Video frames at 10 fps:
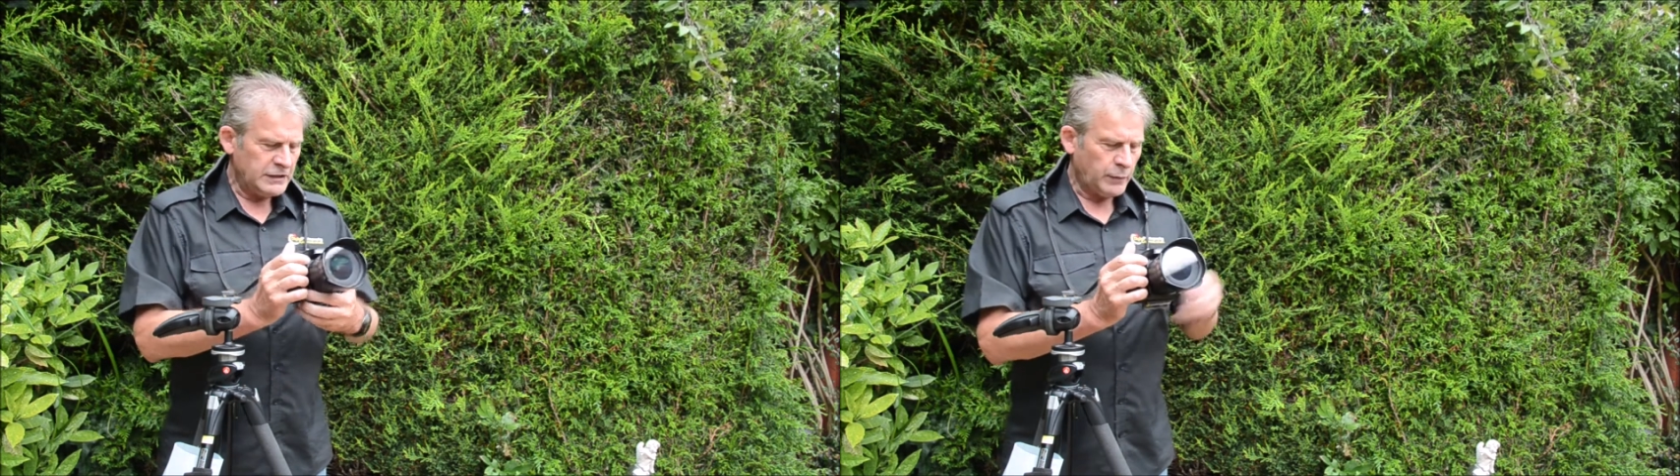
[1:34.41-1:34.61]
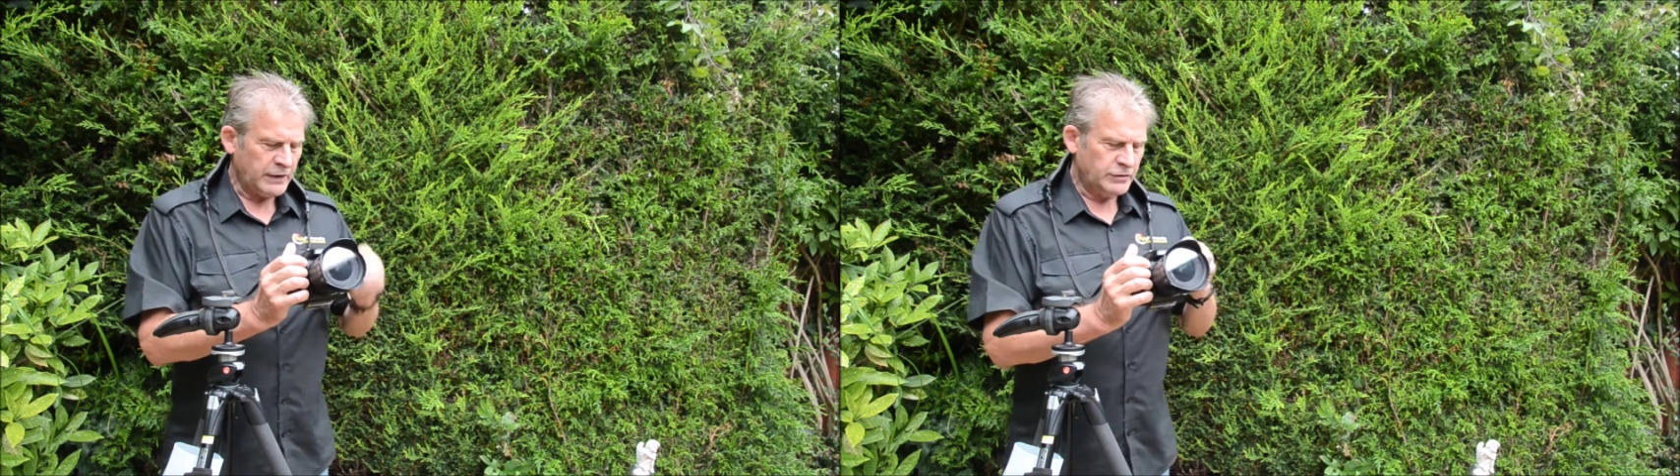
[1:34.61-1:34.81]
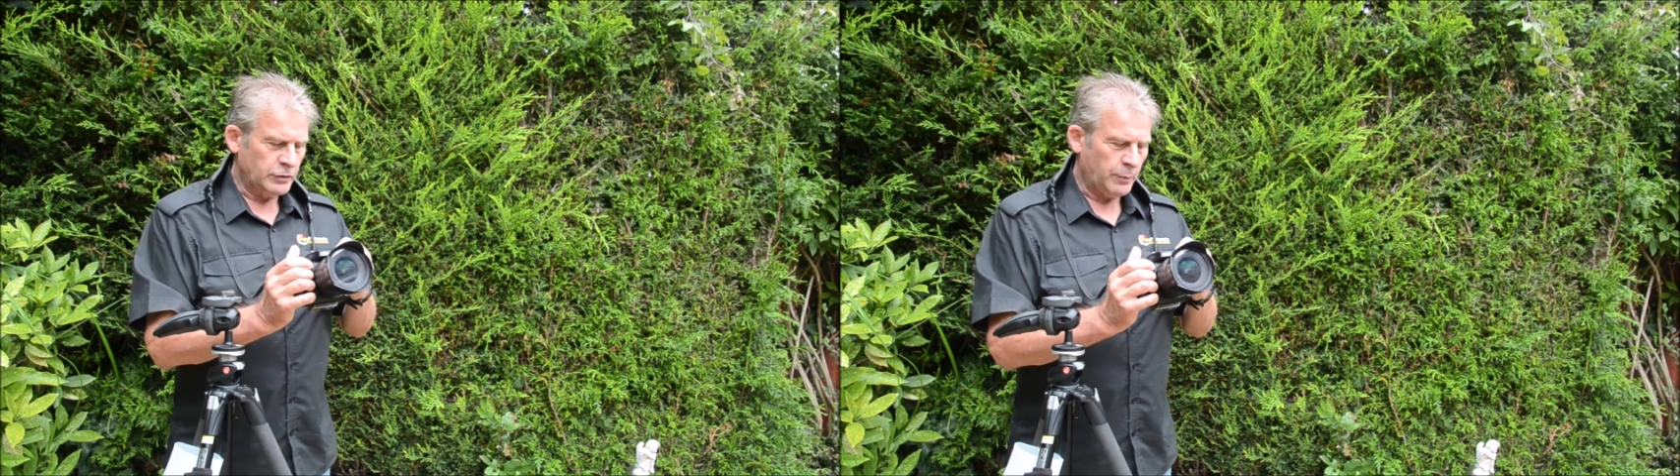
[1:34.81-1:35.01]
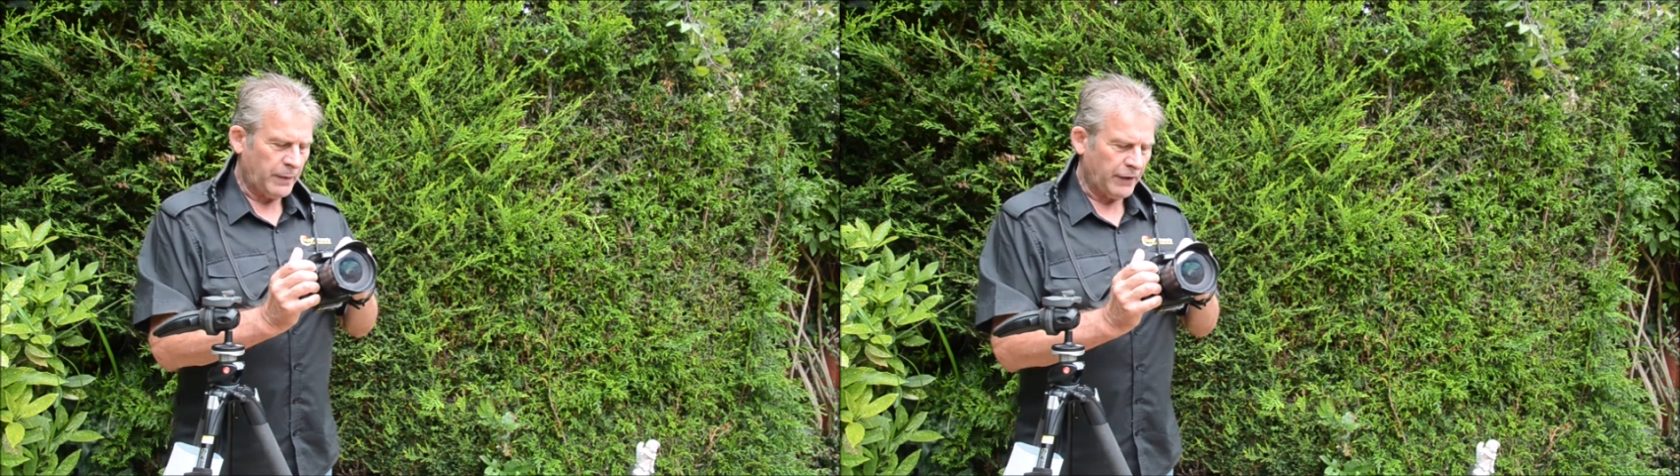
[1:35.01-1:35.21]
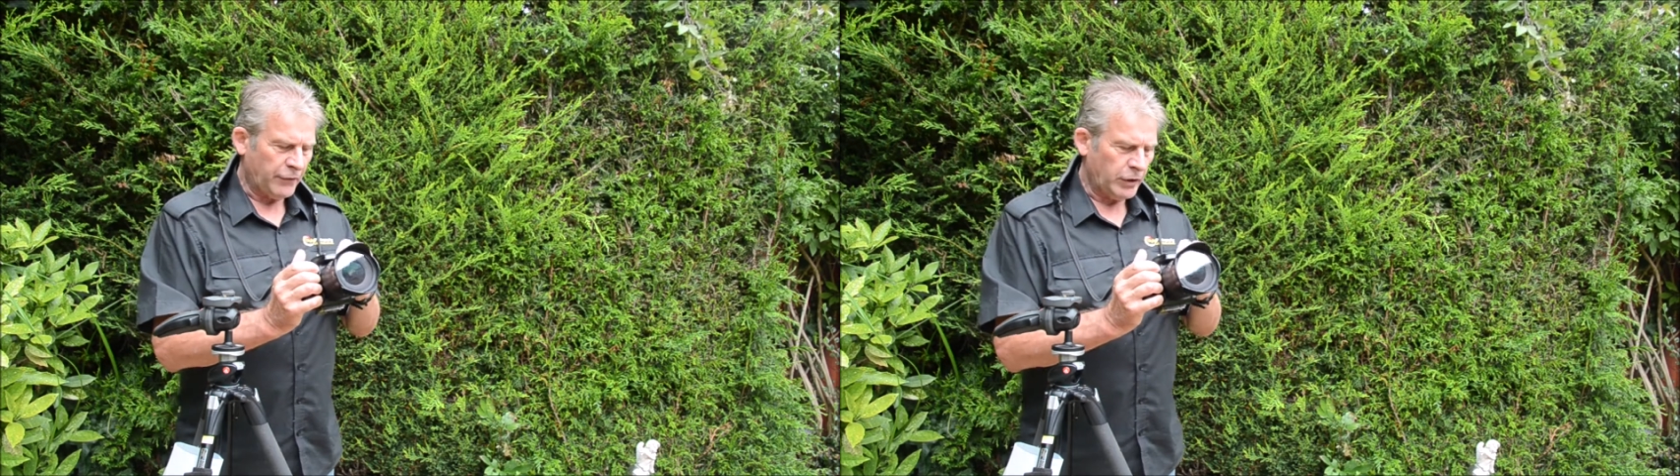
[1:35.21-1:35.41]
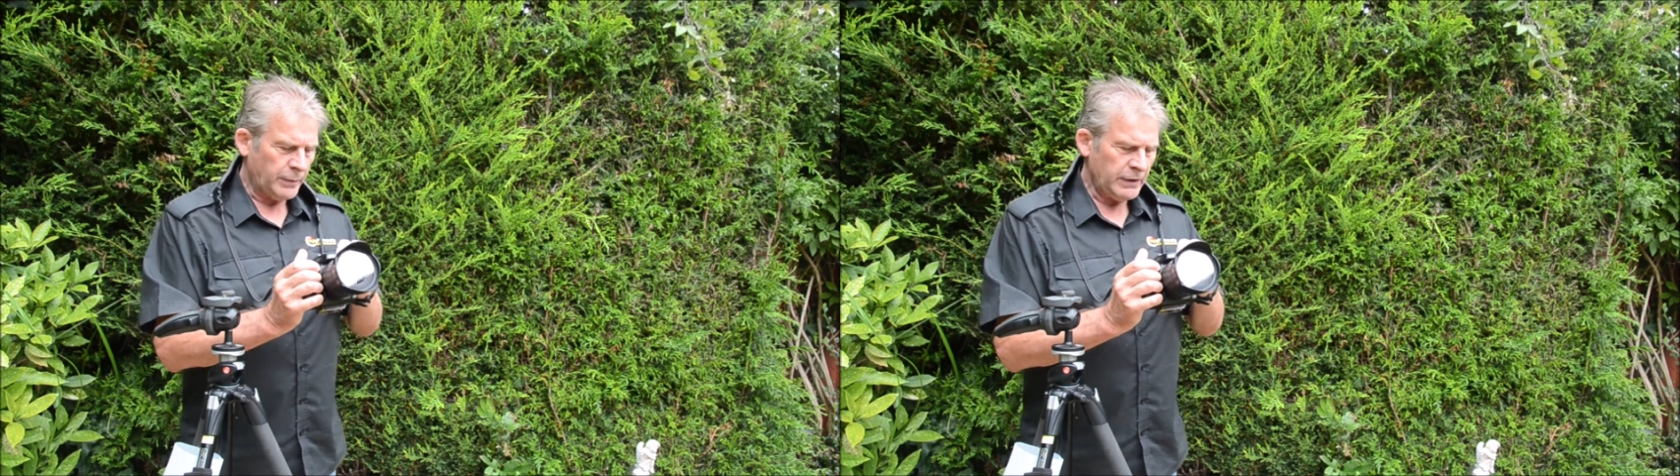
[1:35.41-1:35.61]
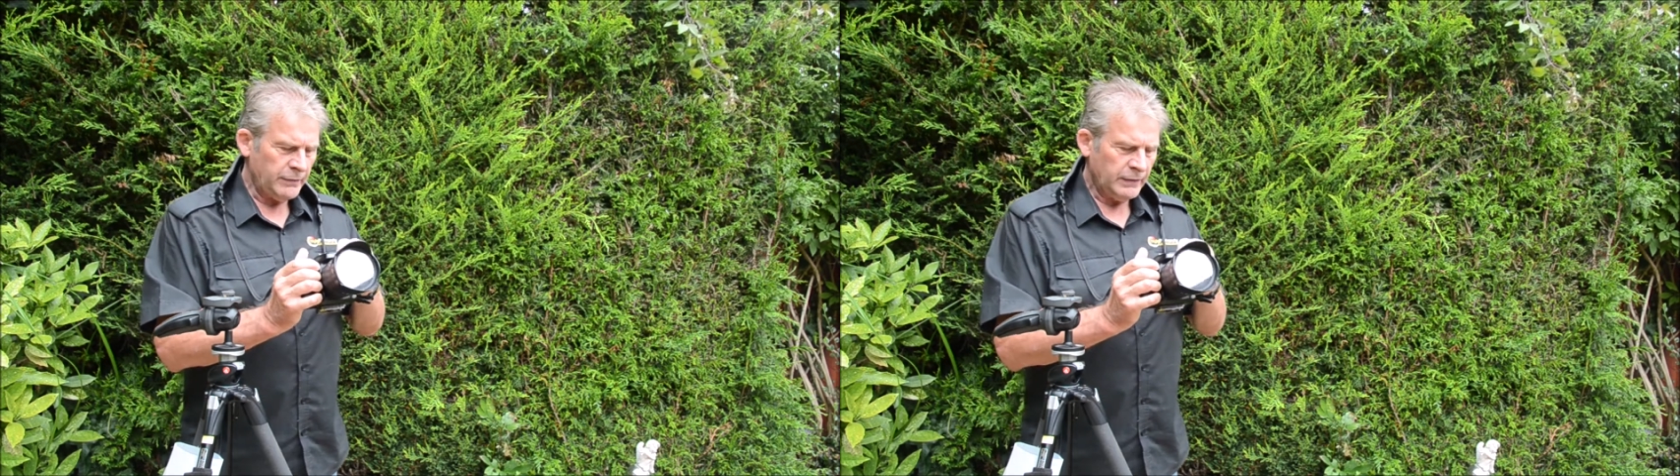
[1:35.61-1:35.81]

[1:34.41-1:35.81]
way to do a panorama